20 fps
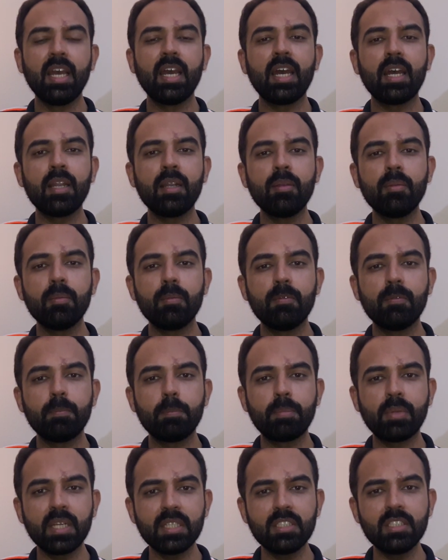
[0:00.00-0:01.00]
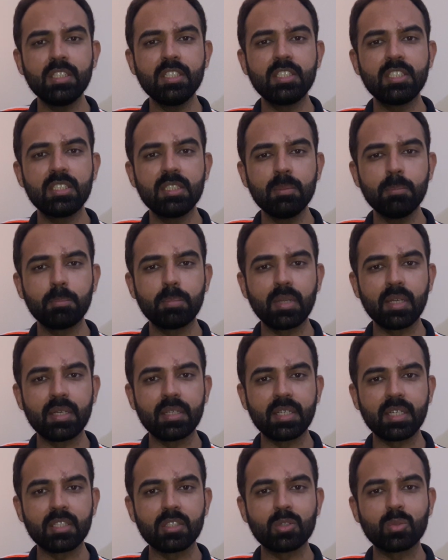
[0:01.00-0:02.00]
and present simple
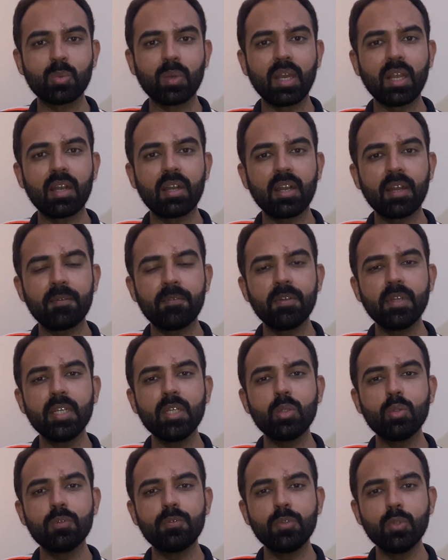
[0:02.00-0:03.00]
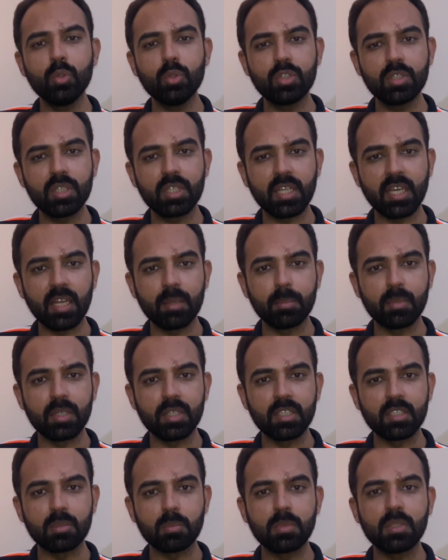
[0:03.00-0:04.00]
tense, while referring to future time
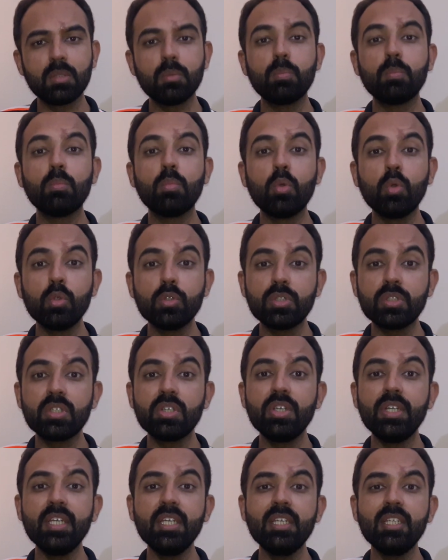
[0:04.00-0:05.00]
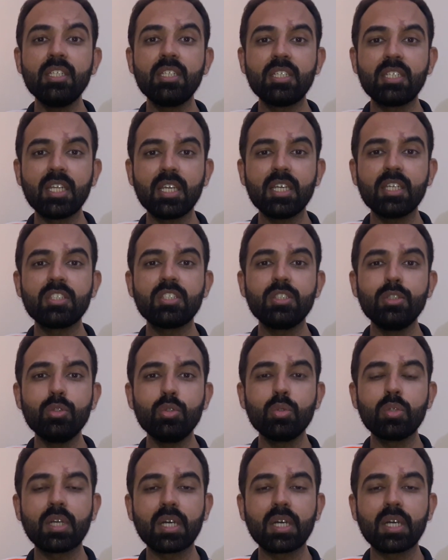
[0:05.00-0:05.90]
arrangement, mostly takes into